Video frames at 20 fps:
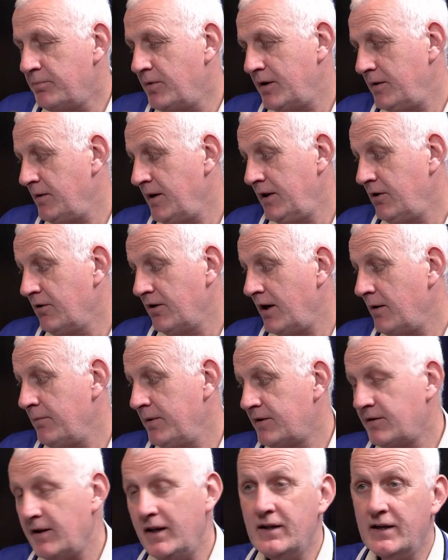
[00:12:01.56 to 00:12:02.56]
but he's
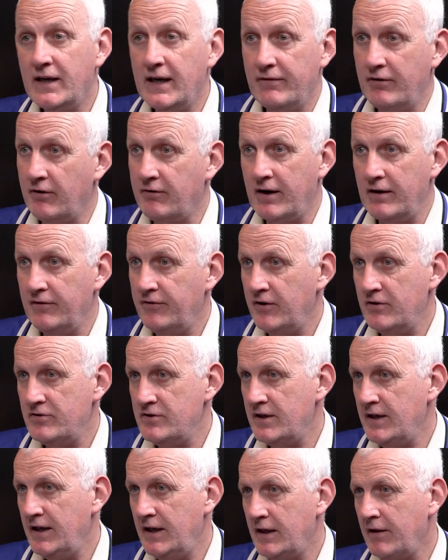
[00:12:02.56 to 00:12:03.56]
going to have a great
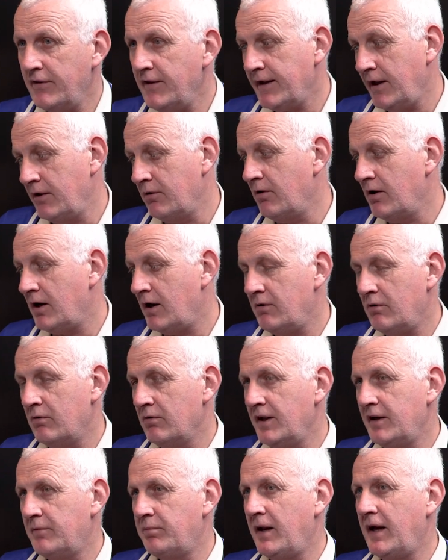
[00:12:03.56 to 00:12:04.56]
future. I think they all are.
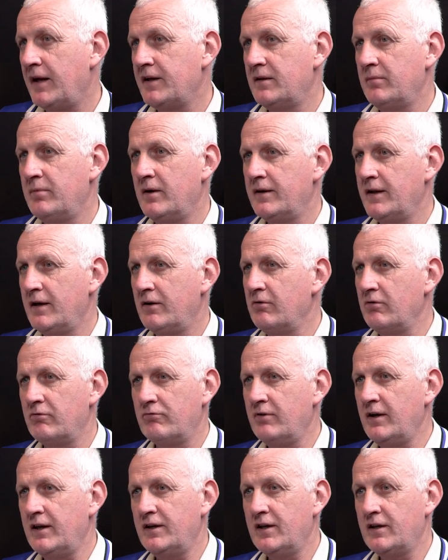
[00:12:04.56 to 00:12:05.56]
All these players, to be honest, they're all
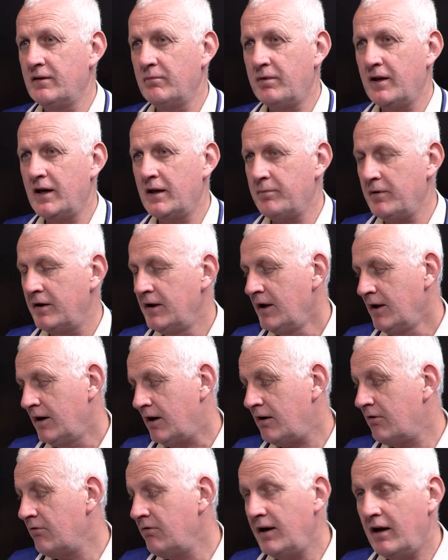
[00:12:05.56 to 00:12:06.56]
really decent players. But
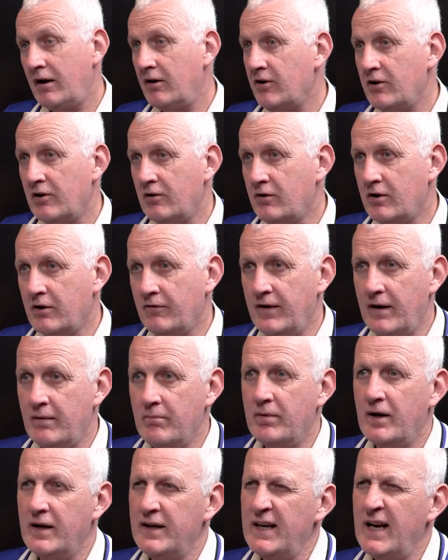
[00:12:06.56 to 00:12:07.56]
I really like the look of
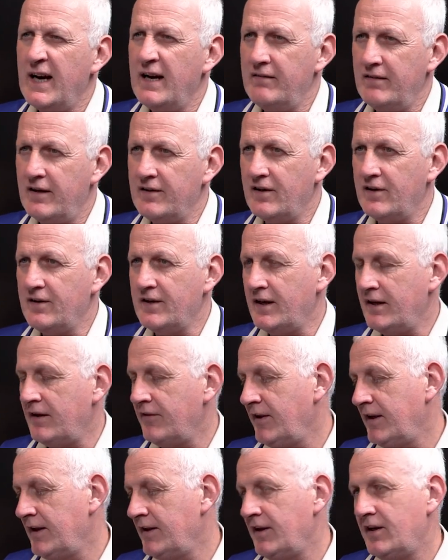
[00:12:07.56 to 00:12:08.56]
him. But now, as I say, I
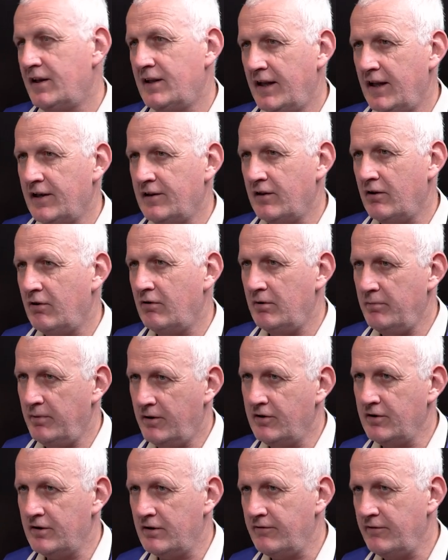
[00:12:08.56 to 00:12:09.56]
think it's less likely
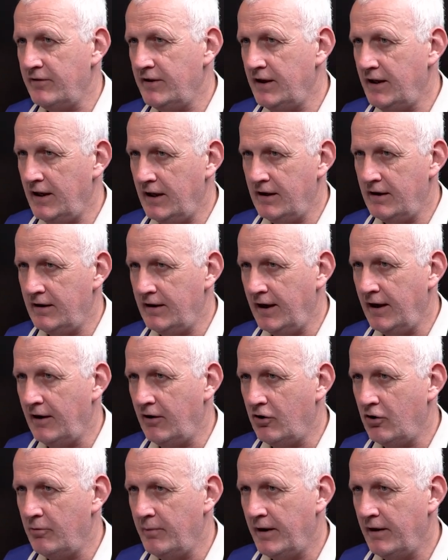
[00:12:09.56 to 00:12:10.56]
because of the
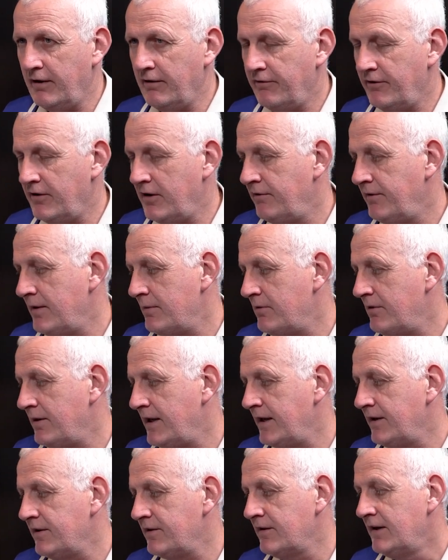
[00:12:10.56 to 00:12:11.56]
incoming of Emil
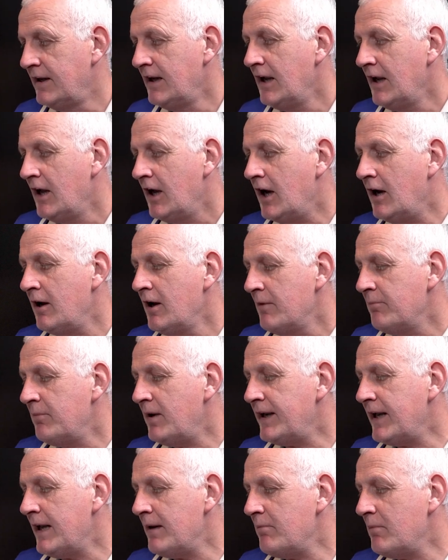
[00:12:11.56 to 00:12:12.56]
Hansen. Yeah.
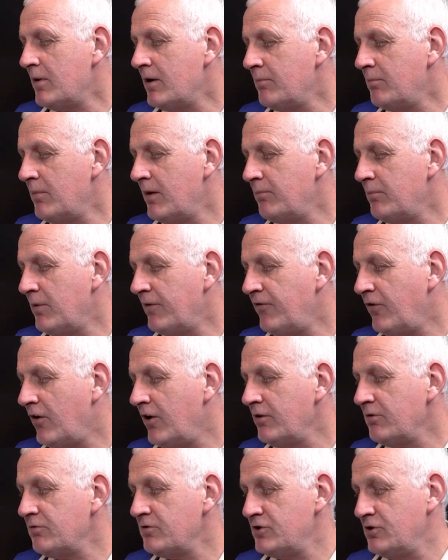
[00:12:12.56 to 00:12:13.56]
Now, my
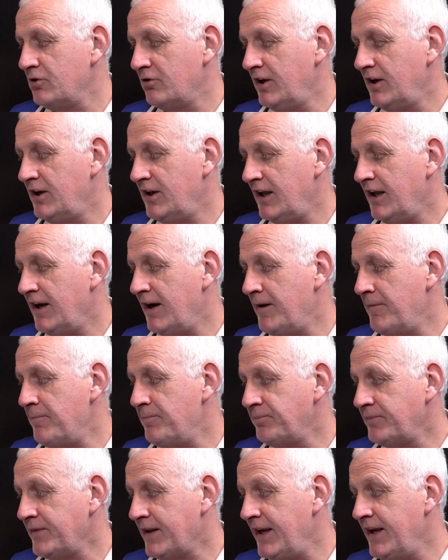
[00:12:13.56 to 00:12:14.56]
final choice
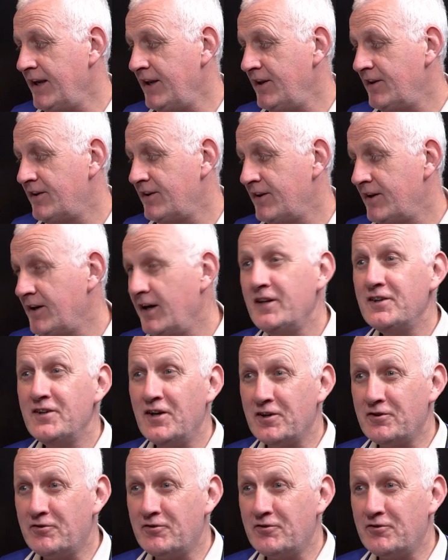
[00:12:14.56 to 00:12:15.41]
is not a